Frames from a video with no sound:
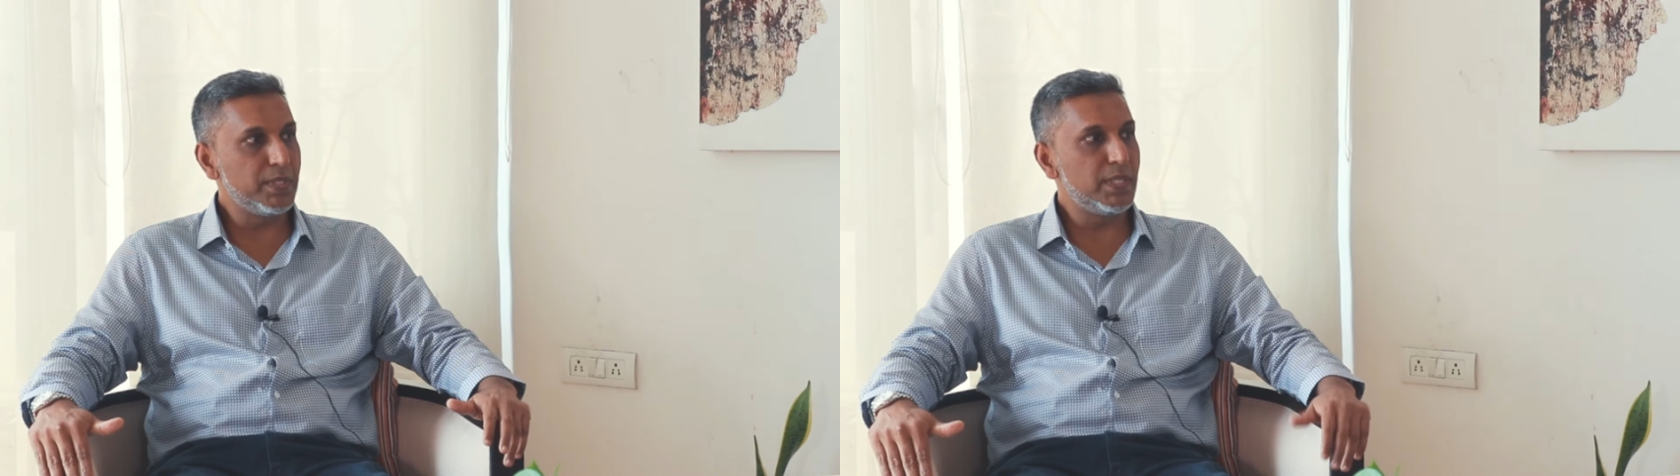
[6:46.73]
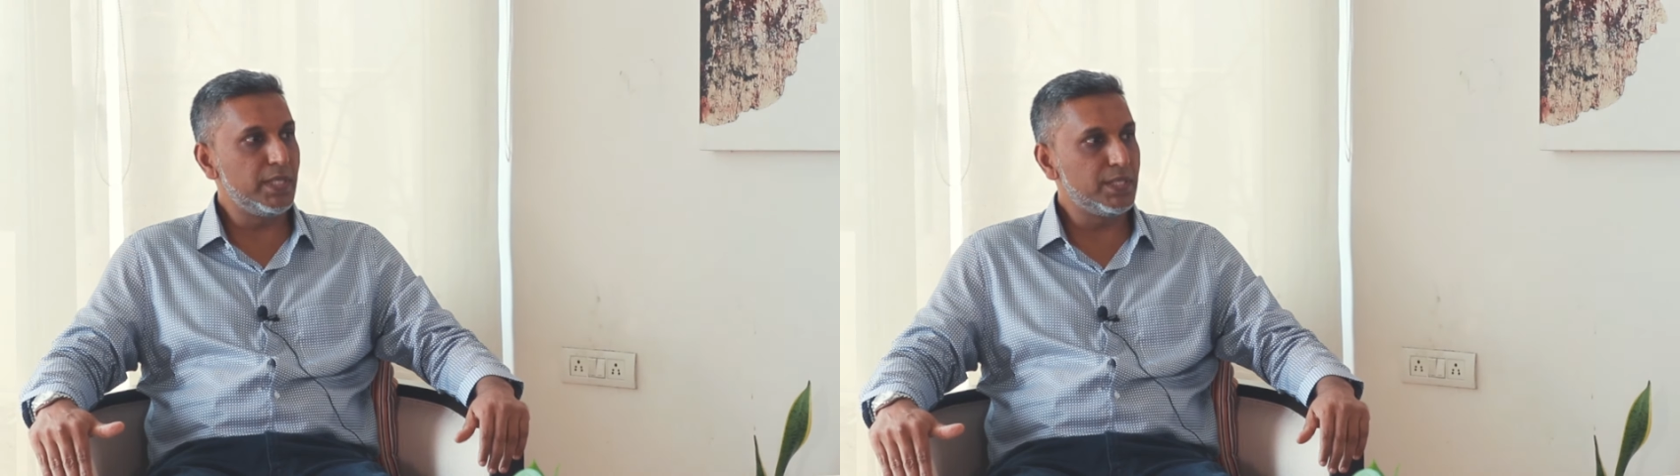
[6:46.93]

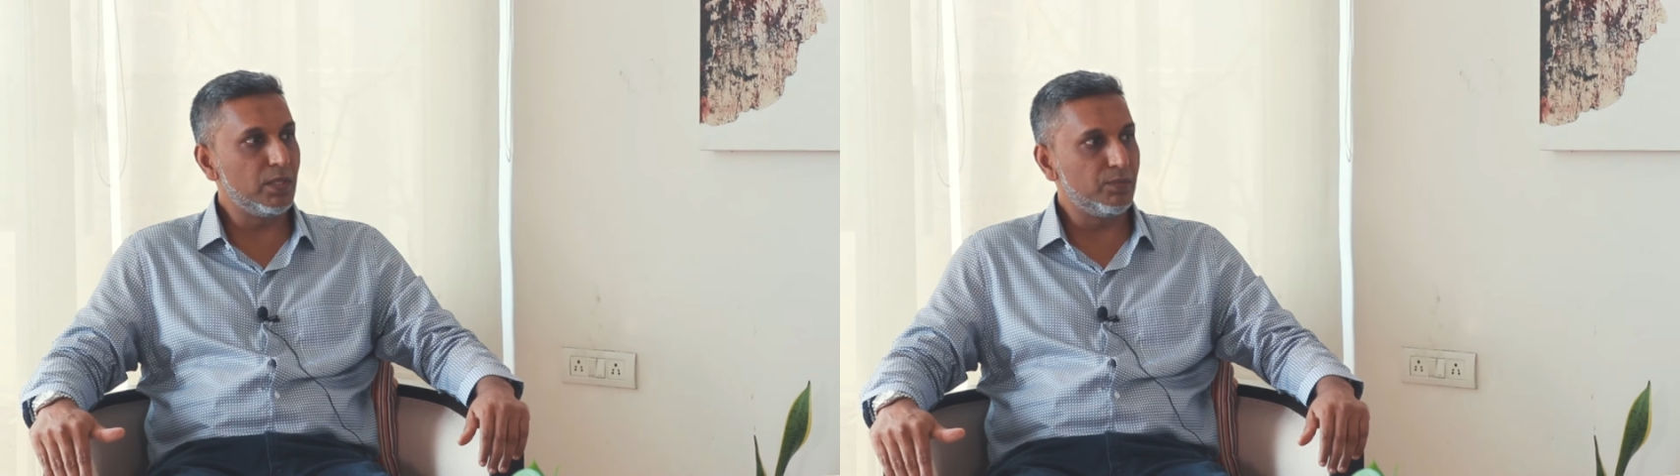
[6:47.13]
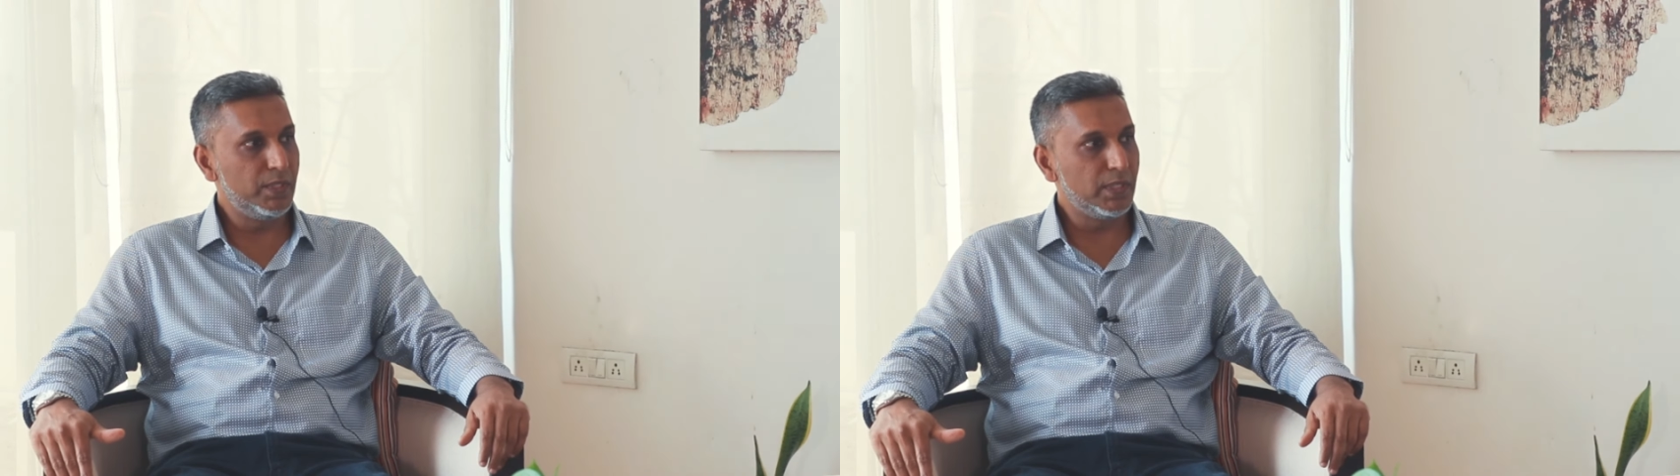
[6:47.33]

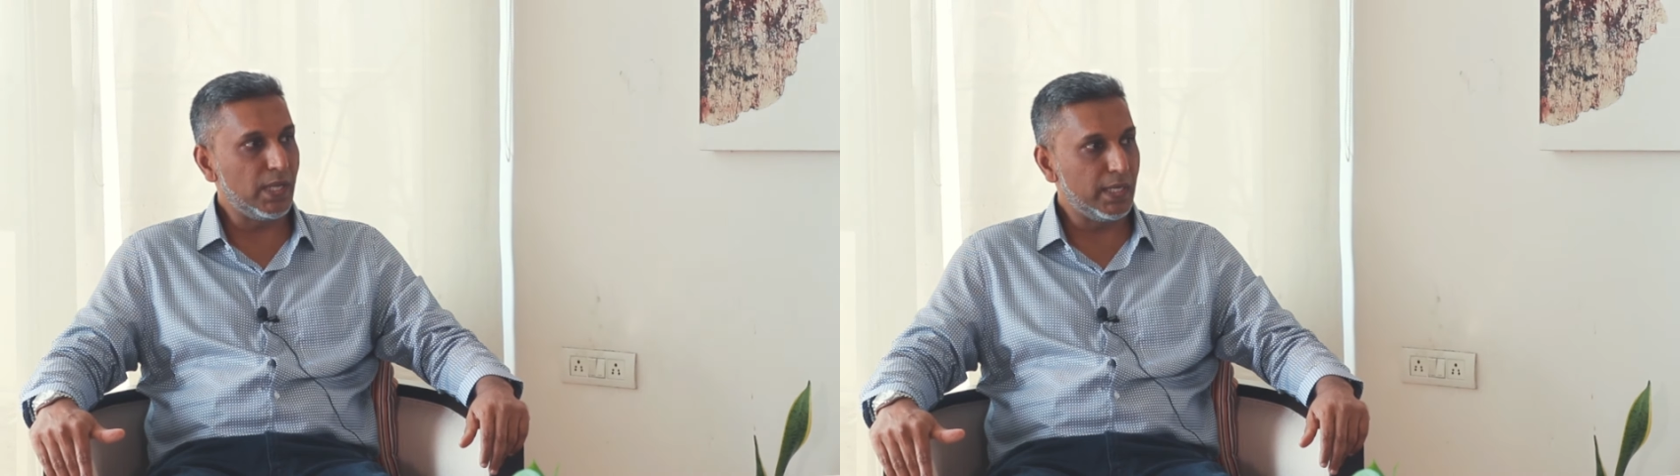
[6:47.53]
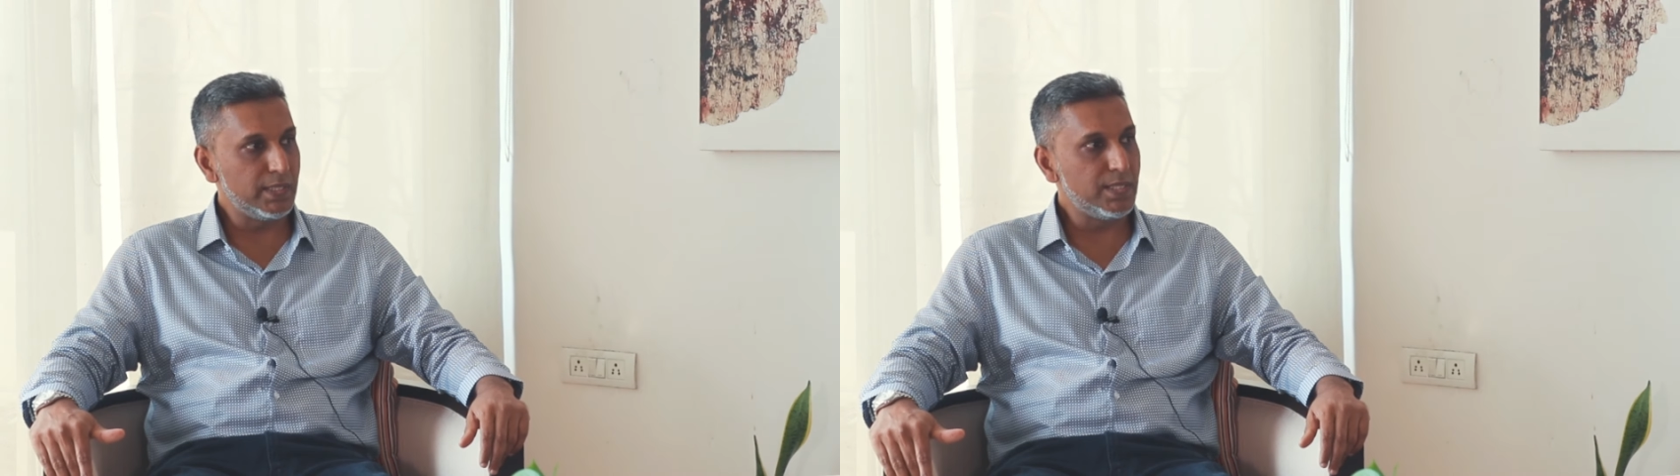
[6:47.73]
depreciation of
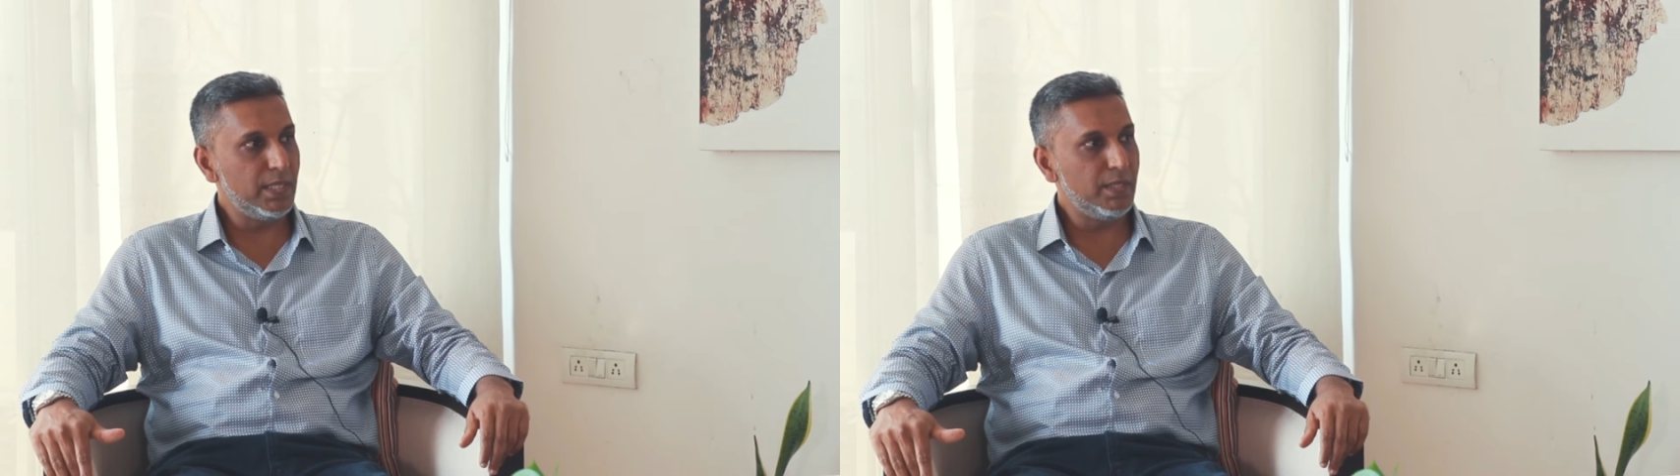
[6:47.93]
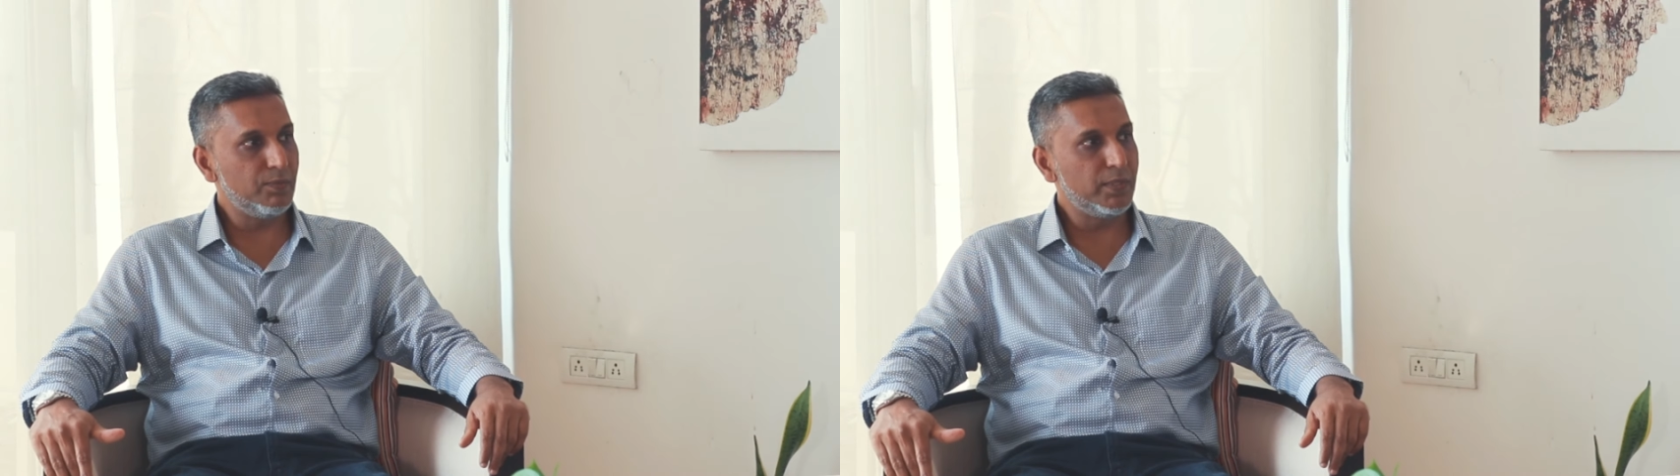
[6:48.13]
the
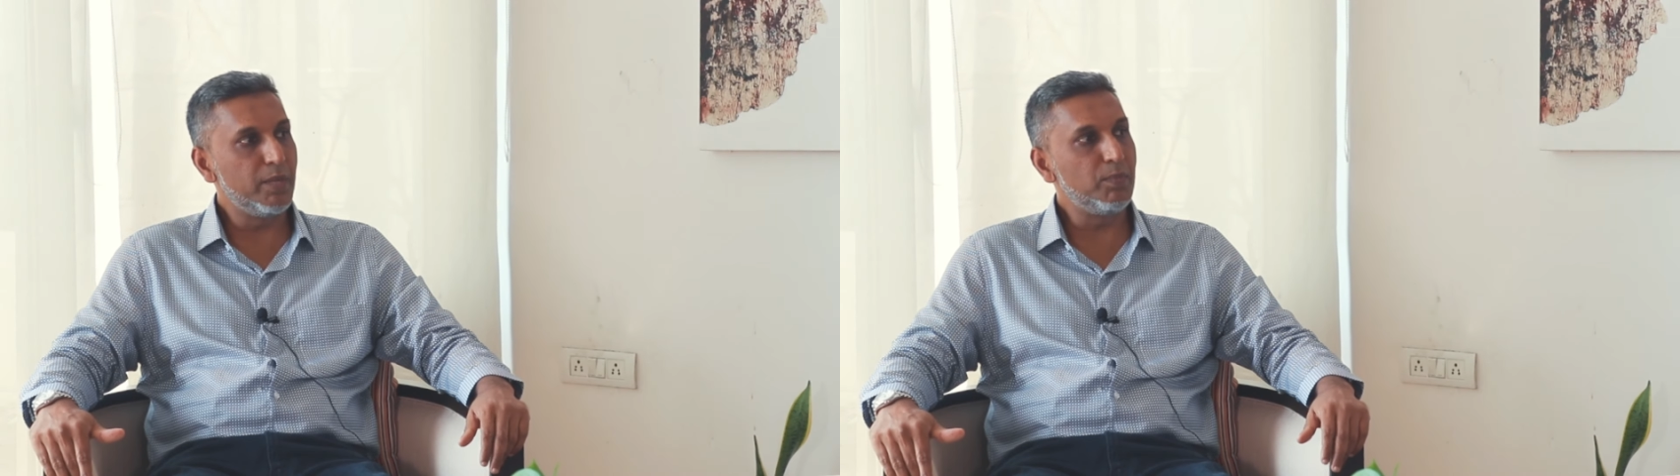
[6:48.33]
currency